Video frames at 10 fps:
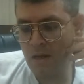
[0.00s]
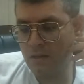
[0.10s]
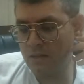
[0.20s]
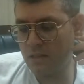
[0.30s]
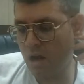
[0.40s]

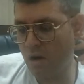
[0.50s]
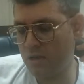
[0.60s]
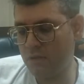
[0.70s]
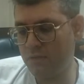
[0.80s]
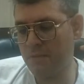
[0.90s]
See how
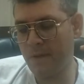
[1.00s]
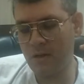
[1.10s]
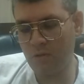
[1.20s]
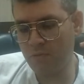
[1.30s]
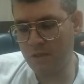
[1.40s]
did we
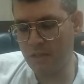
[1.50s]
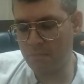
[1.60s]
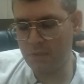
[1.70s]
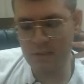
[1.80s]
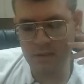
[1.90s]
maneuver the
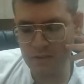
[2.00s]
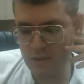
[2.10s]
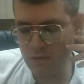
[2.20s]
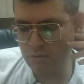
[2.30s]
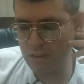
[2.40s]
pieces? Did
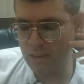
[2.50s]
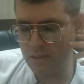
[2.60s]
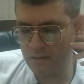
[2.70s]
you see?